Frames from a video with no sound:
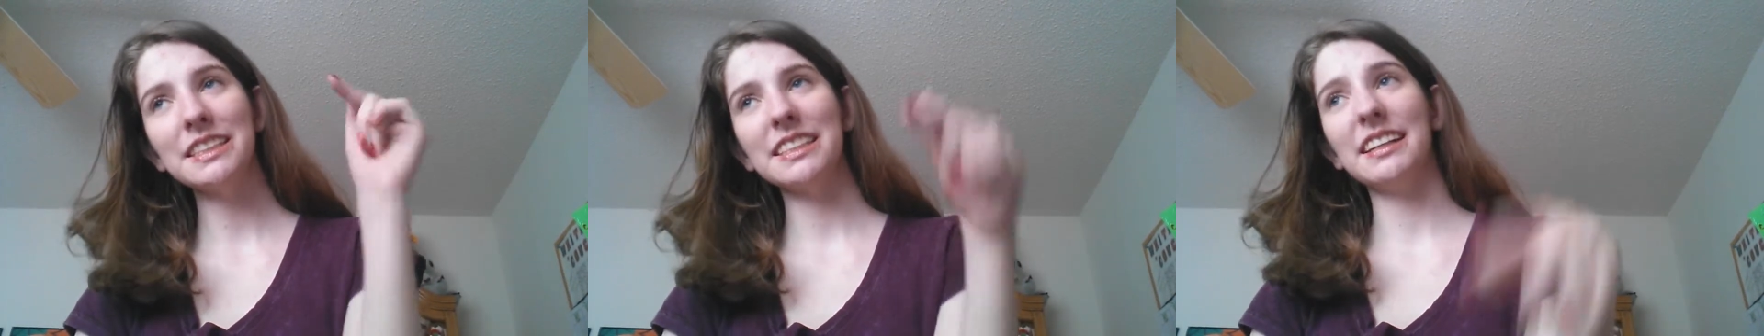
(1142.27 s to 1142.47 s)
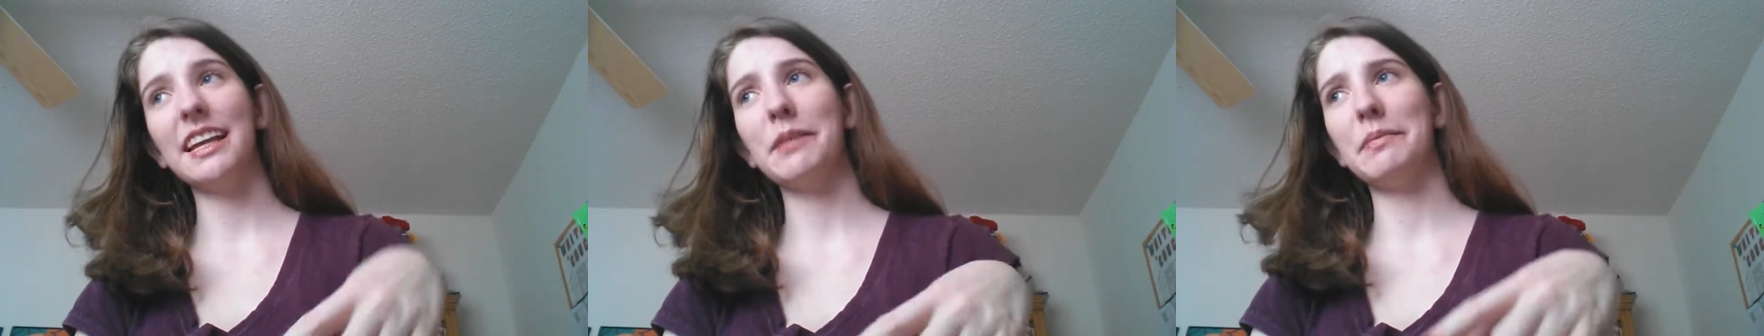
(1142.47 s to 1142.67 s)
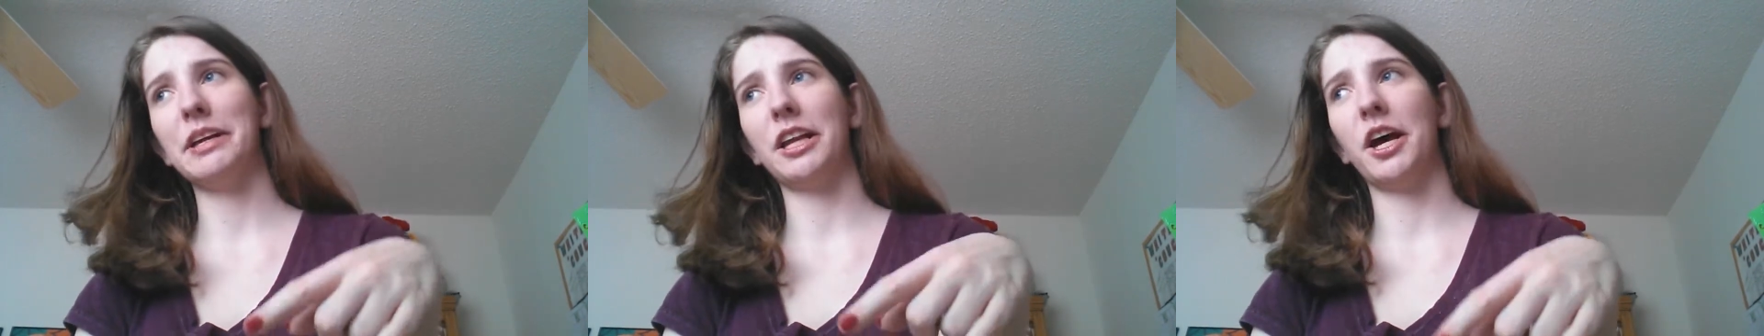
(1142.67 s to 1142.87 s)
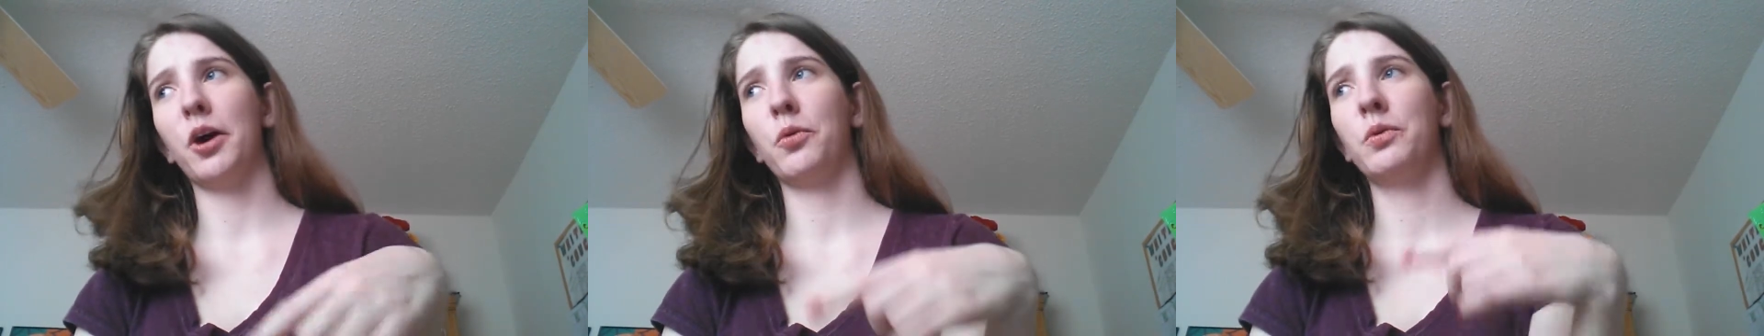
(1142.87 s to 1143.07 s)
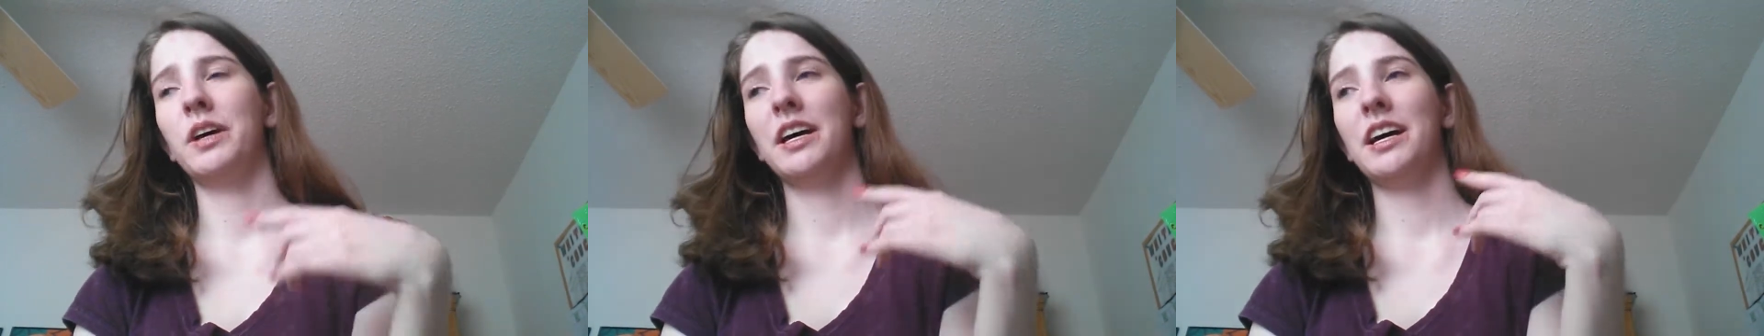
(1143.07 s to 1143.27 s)
to let me
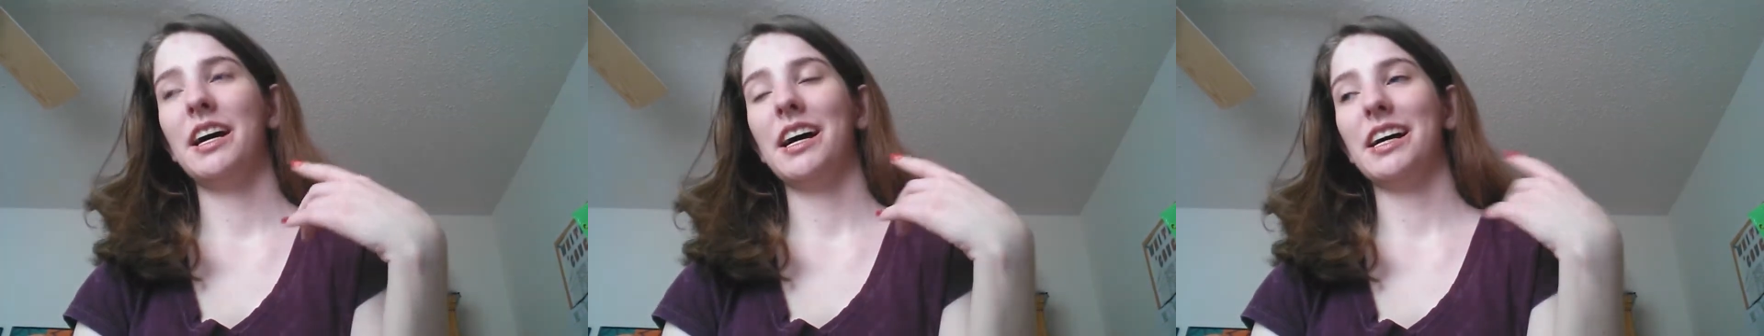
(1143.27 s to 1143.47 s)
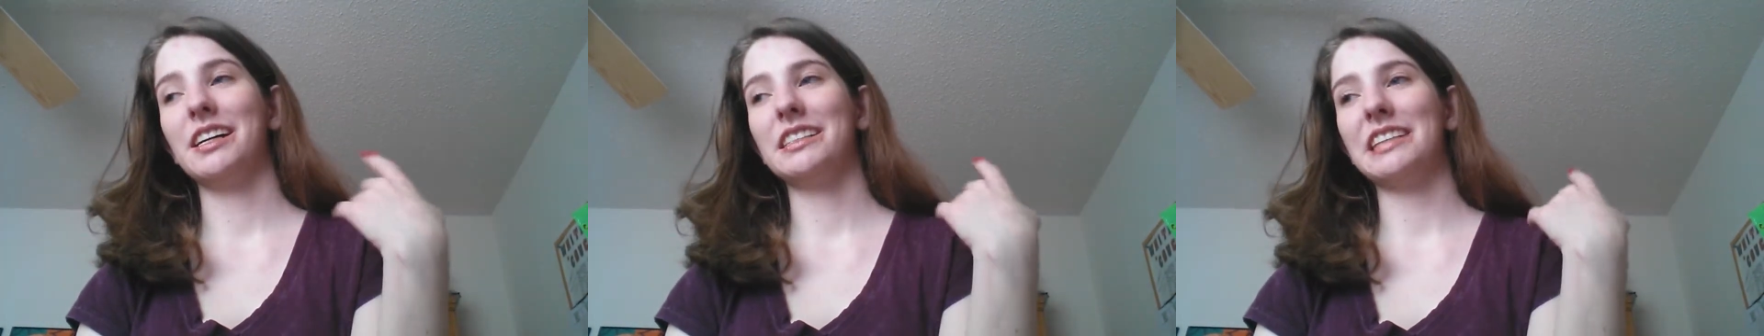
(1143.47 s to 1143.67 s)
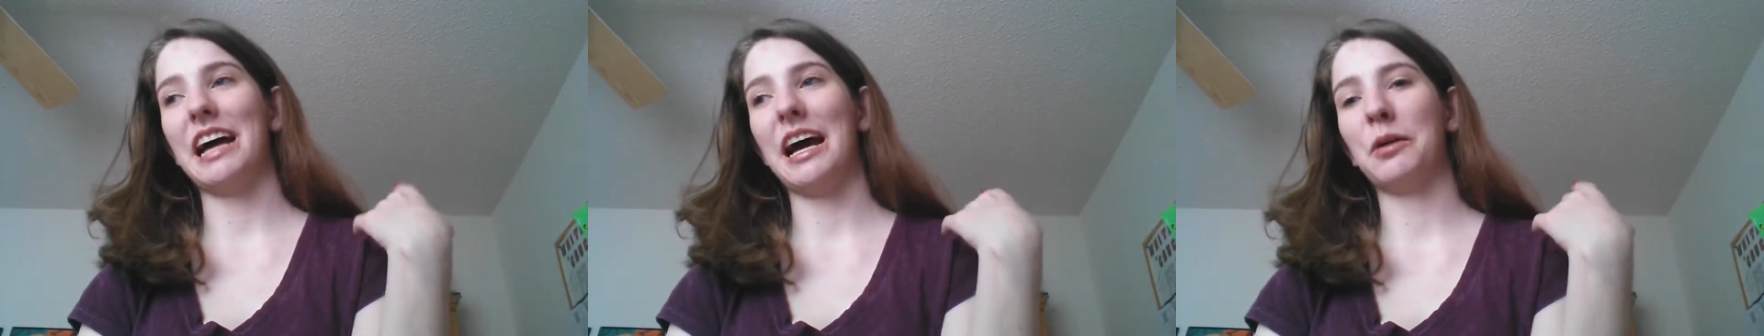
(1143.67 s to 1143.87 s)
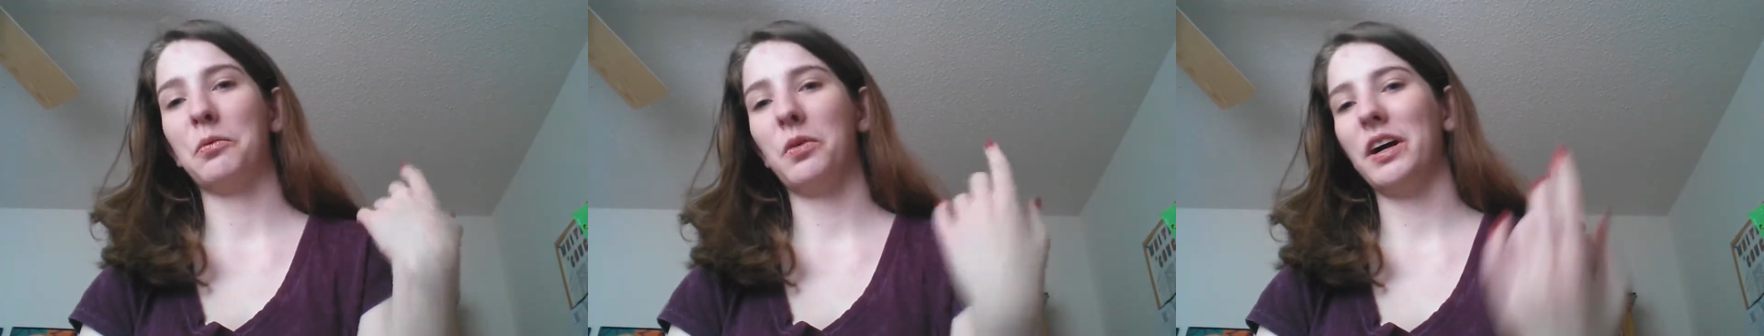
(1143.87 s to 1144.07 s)
know, as I